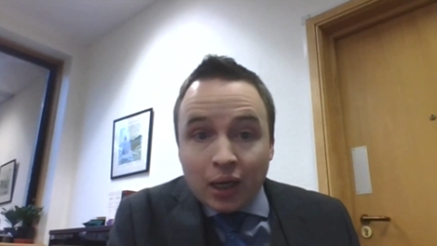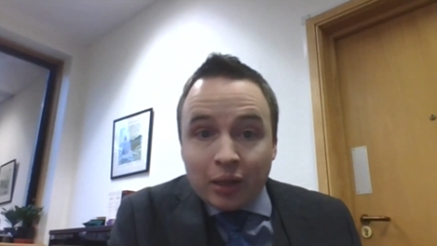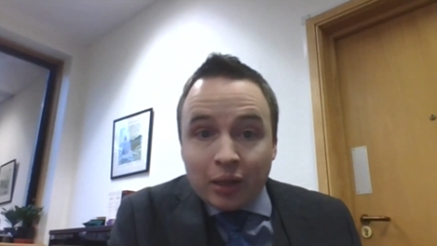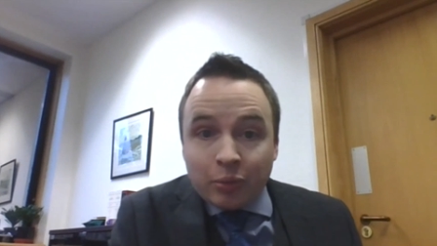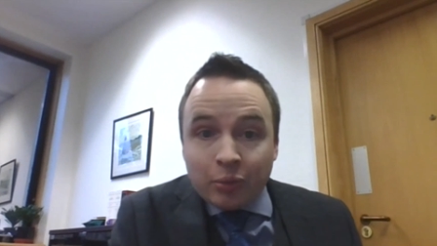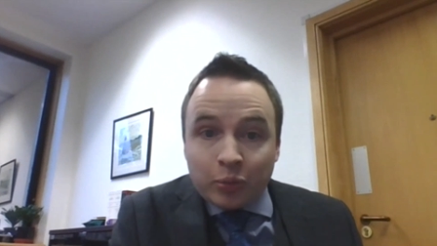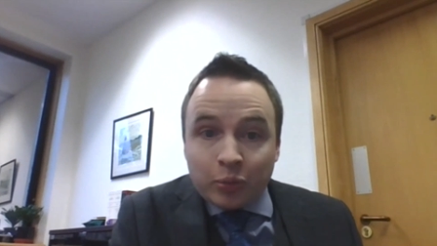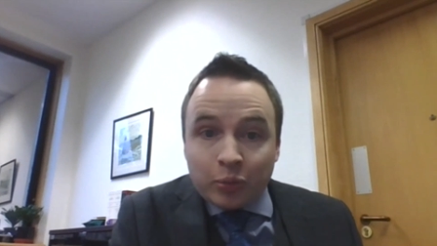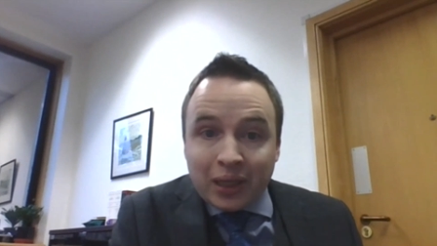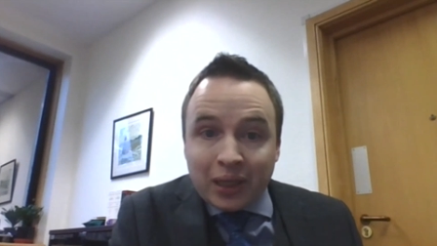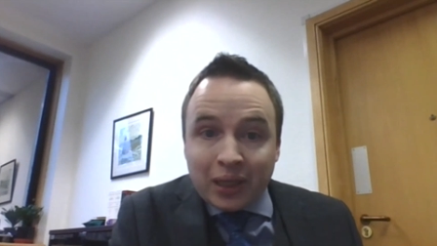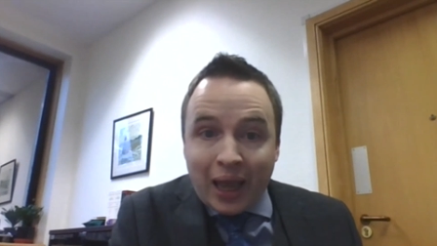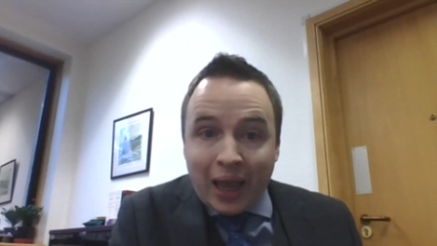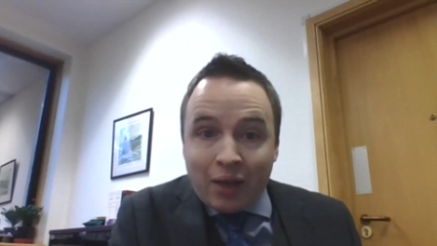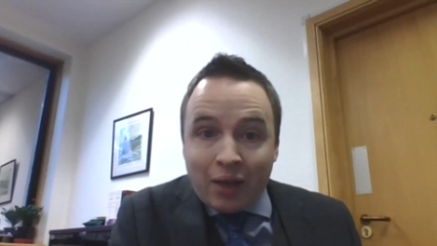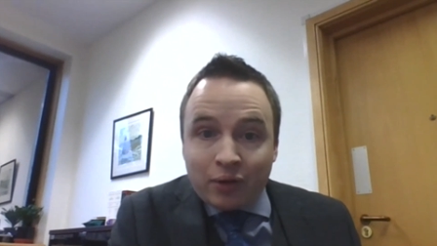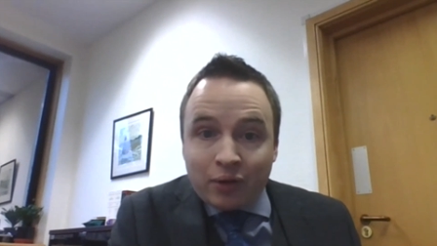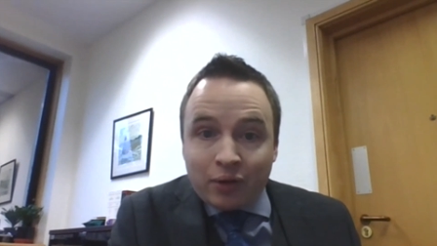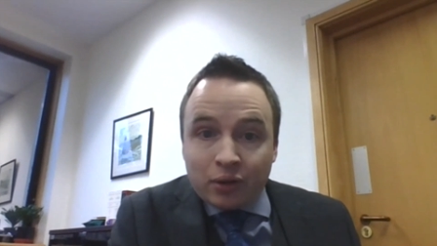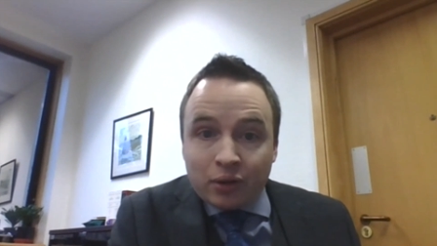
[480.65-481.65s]
They must be
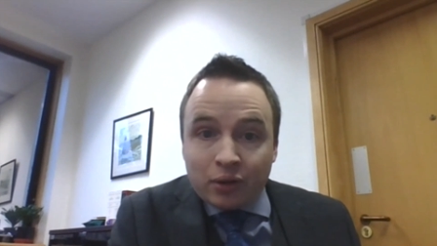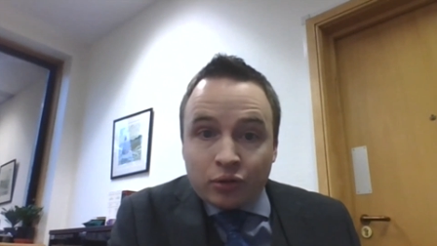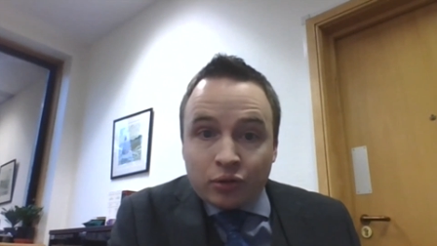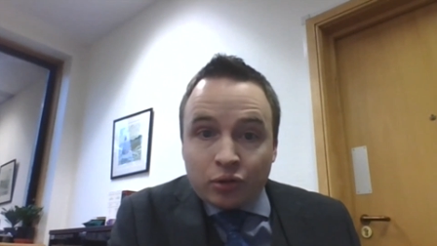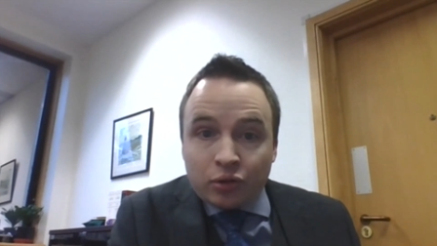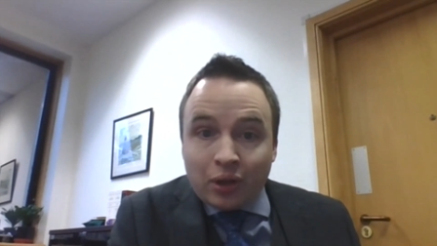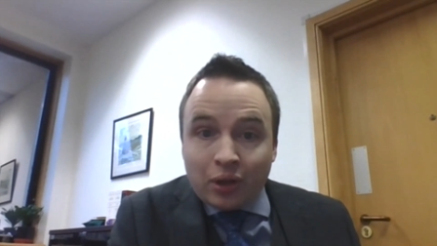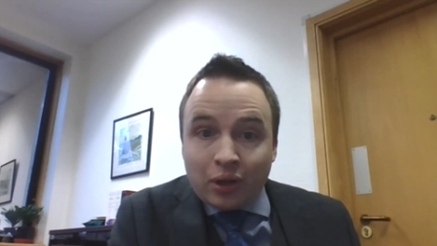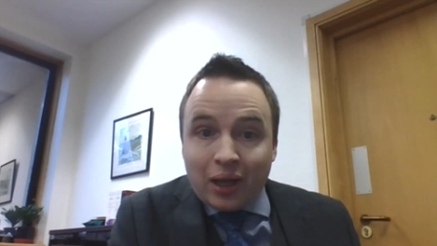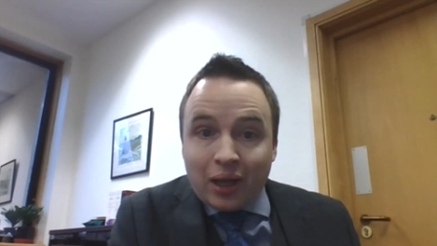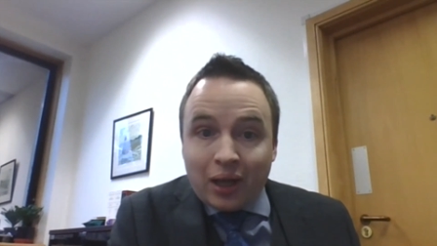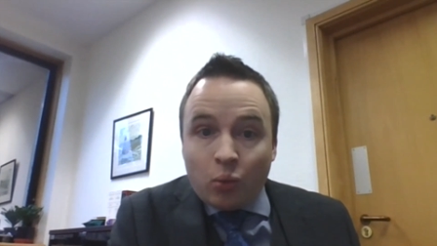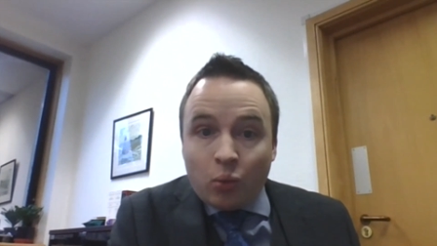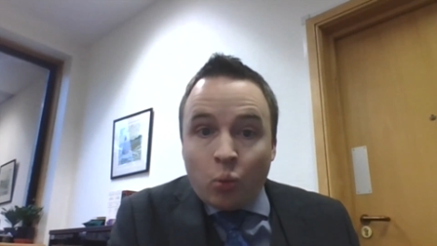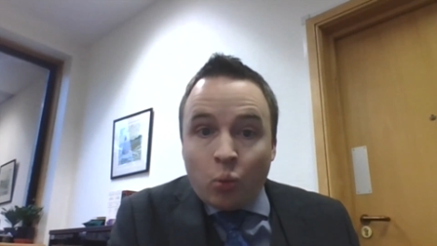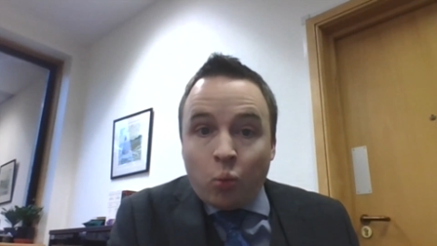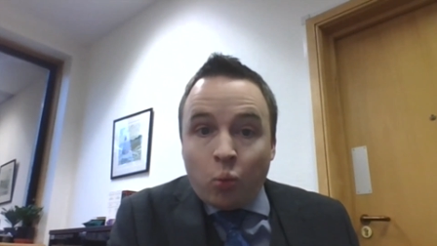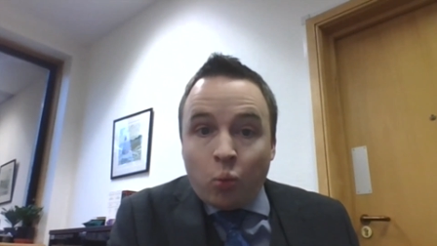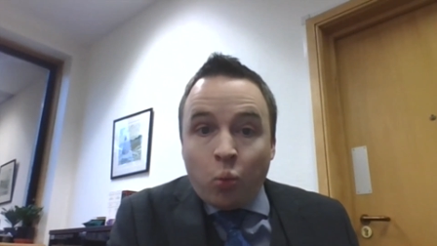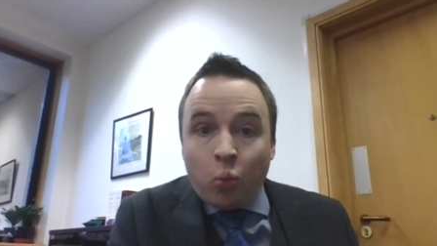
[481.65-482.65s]
careful as to
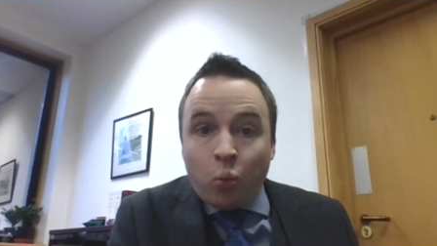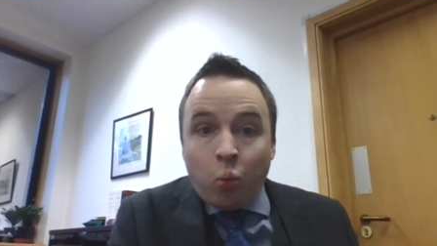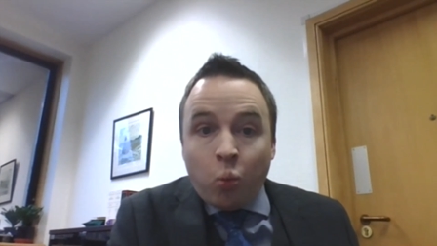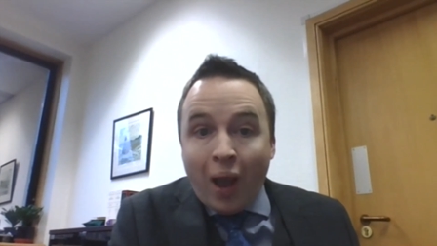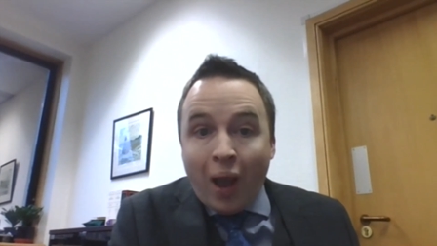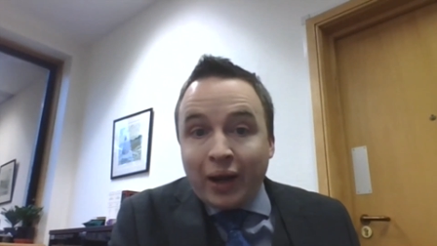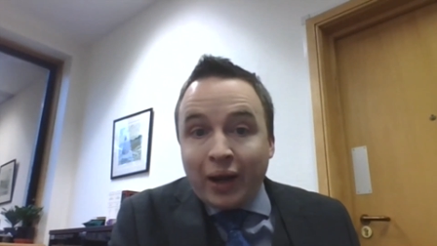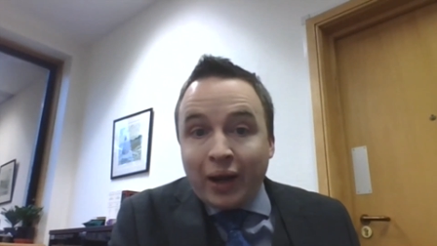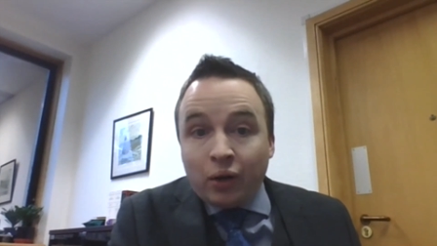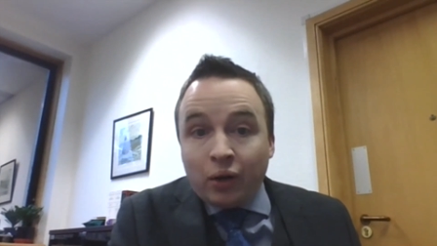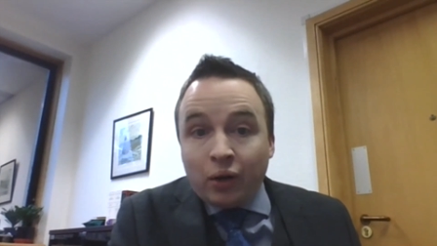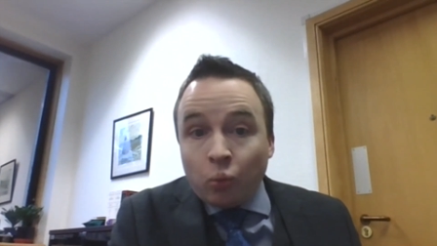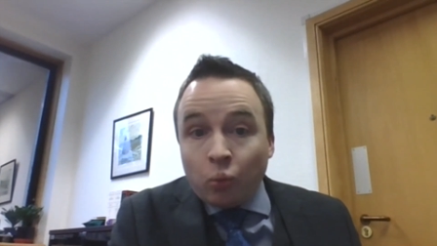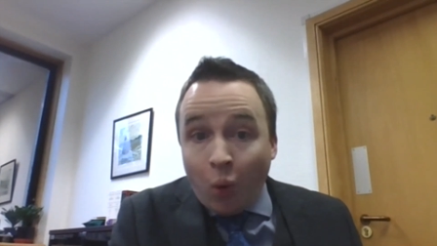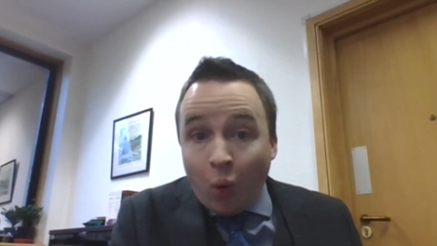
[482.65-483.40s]
when and